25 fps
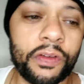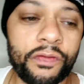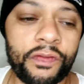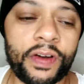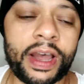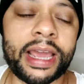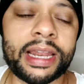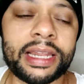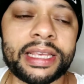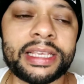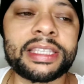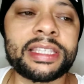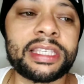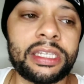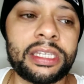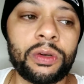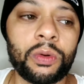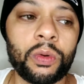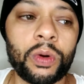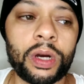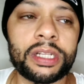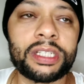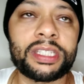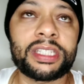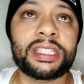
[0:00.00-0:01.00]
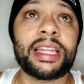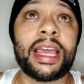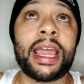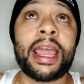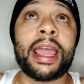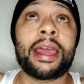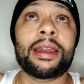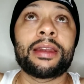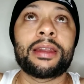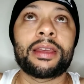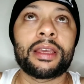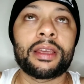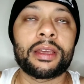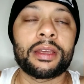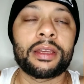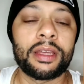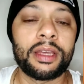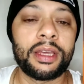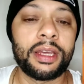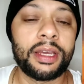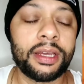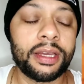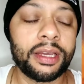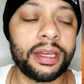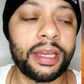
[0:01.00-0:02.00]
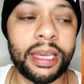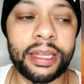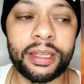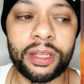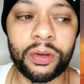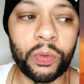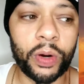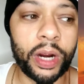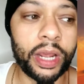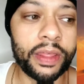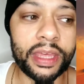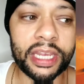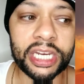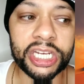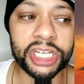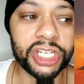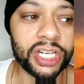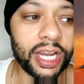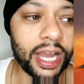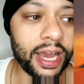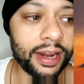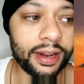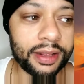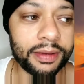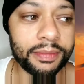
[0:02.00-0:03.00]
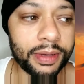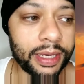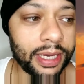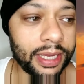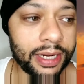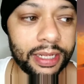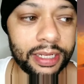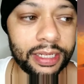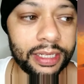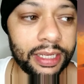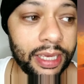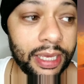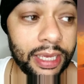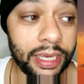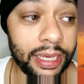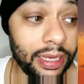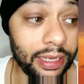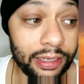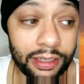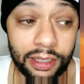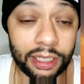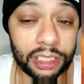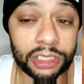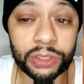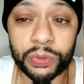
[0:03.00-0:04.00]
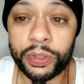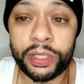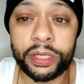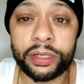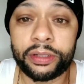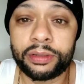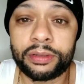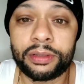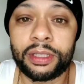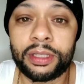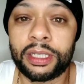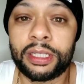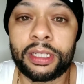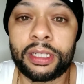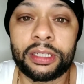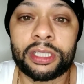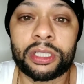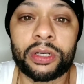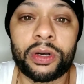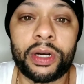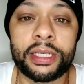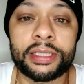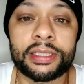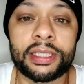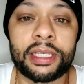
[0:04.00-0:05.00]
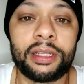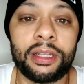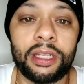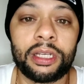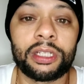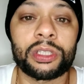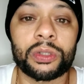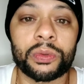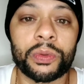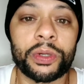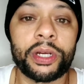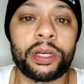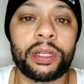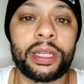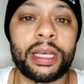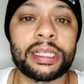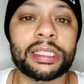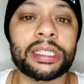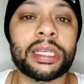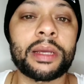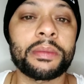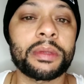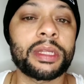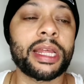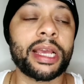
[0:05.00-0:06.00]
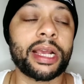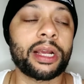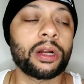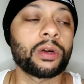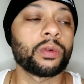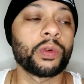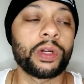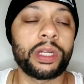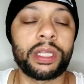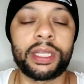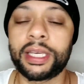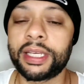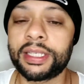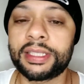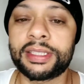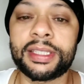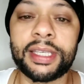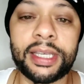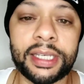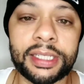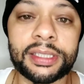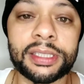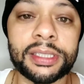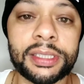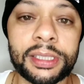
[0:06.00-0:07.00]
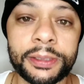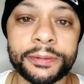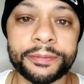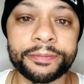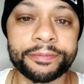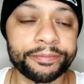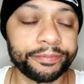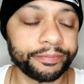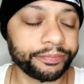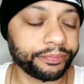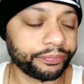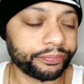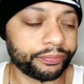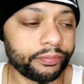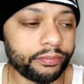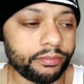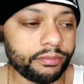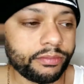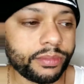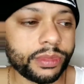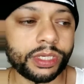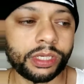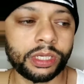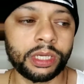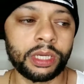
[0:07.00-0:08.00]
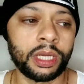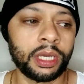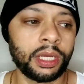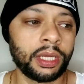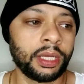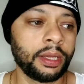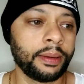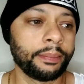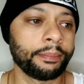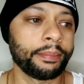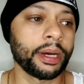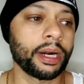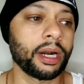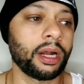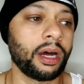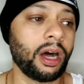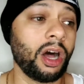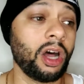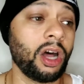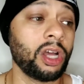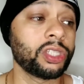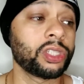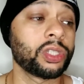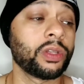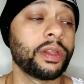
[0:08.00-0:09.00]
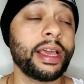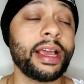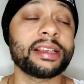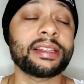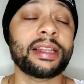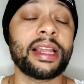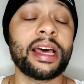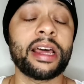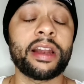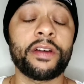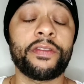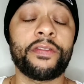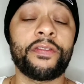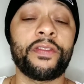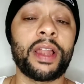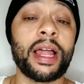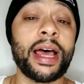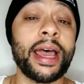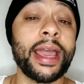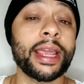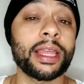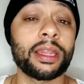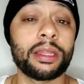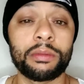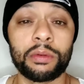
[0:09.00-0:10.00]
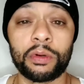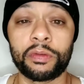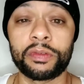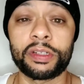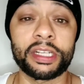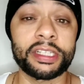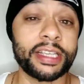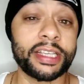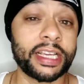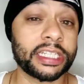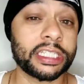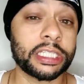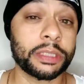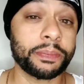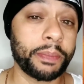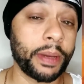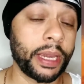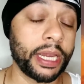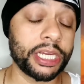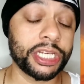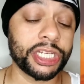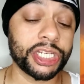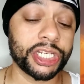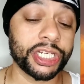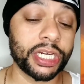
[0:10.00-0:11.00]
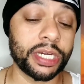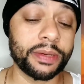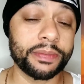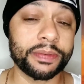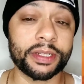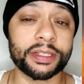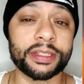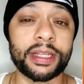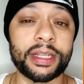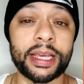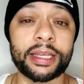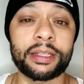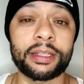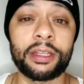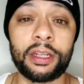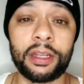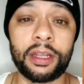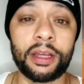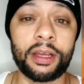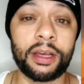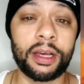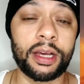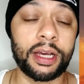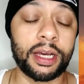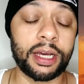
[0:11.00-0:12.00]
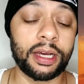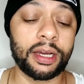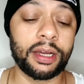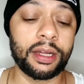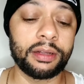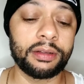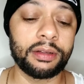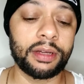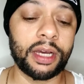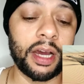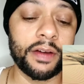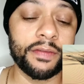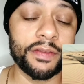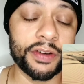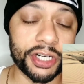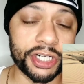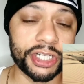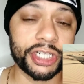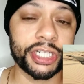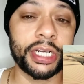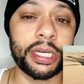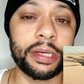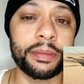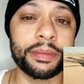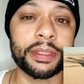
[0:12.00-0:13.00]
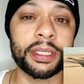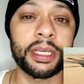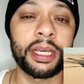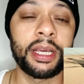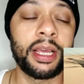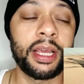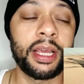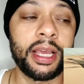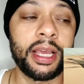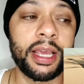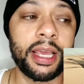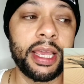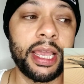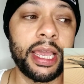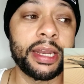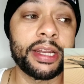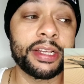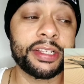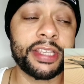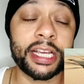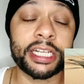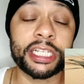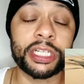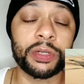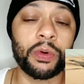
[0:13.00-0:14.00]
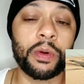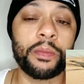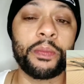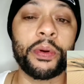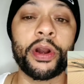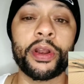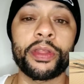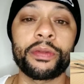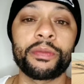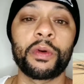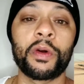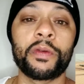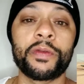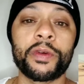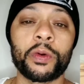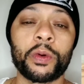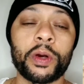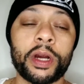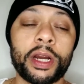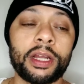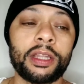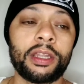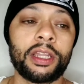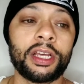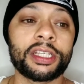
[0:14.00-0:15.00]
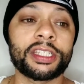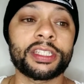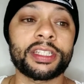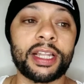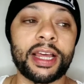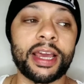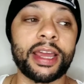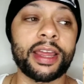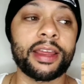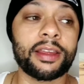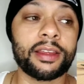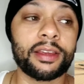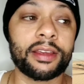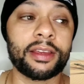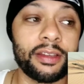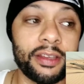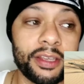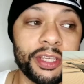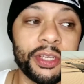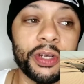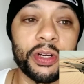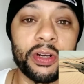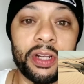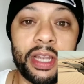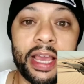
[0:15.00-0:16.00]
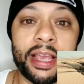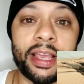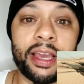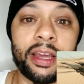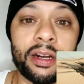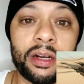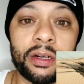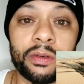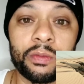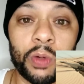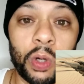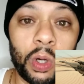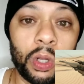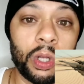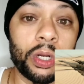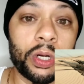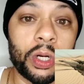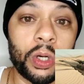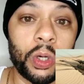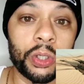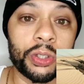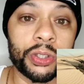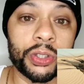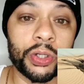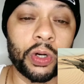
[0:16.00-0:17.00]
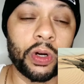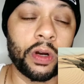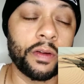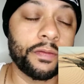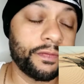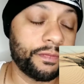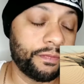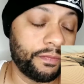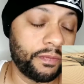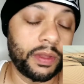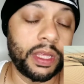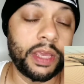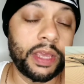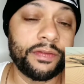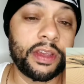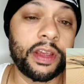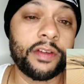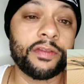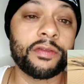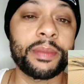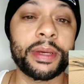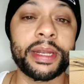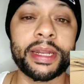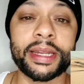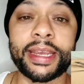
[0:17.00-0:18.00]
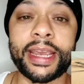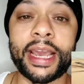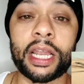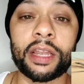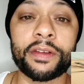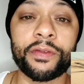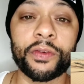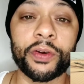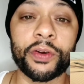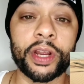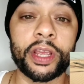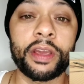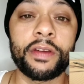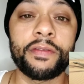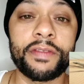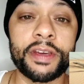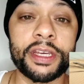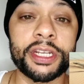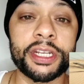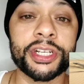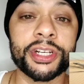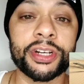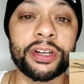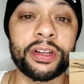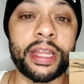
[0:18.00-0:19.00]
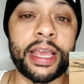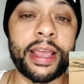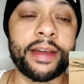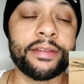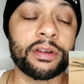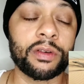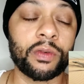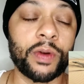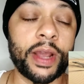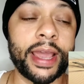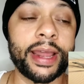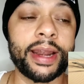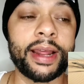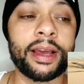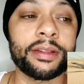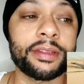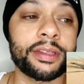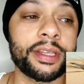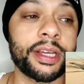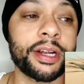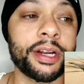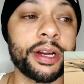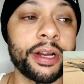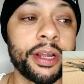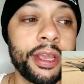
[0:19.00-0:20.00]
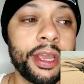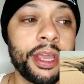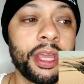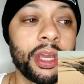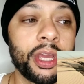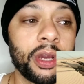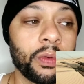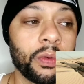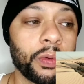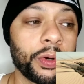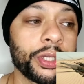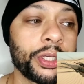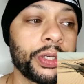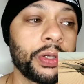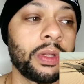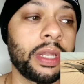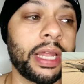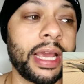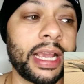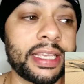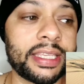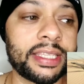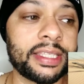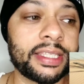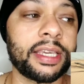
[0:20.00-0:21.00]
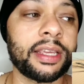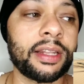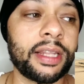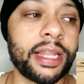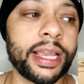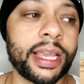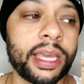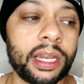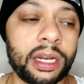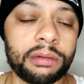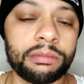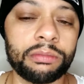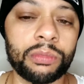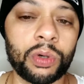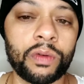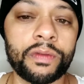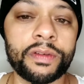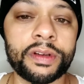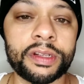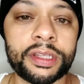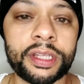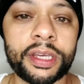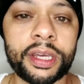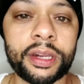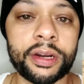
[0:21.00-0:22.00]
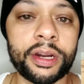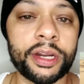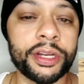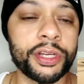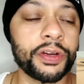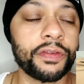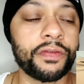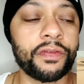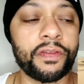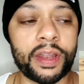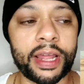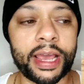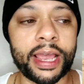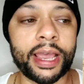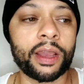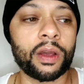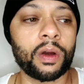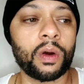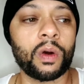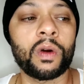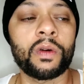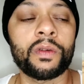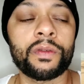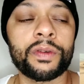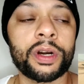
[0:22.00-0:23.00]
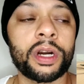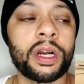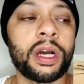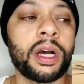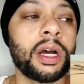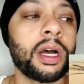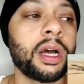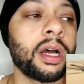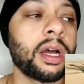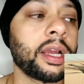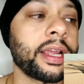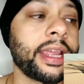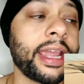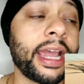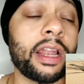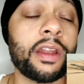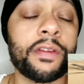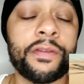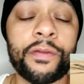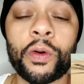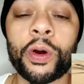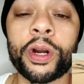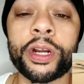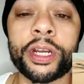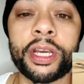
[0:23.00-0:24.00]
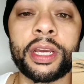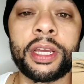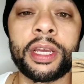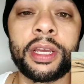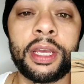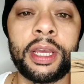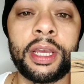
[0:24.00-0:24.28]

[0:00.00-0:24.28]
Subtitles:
finally see one standing. And the way they shot it, man, it looks real. It's crazy. It looks real, like something that could really exist. But also, they have a lot of flying in the movie. There's like spaceships, there's like little hover ships. And there's actually one part in the movie where it looks like you're like on a roller coaster. If you've ever been to California Adventure, they have a ride out there where you like sit like in a movie theater and you're flying over California.